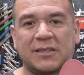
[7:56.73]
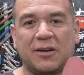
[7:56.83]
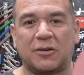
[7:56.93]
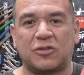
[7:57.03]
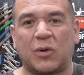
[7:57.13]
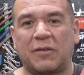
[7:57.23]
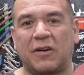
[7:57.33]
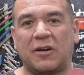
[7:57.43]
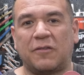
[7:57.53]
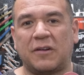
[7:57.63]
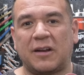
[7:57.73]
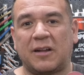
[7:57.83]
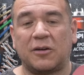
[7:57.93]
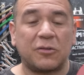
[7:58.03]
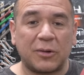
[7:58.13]
you know, 1200,
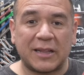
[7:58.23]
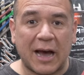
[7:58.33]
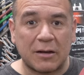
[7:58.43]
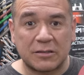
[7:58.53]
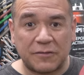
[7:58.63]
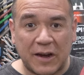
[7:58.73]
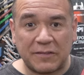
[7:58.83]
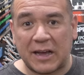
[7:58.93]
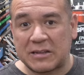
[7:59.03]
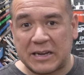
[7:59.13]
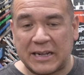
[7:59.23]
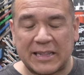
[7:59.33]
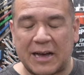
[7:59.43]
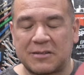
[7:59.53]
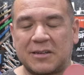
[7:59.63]
1500, 3000, 5000,
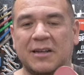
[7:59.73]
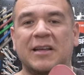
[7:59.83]
8000.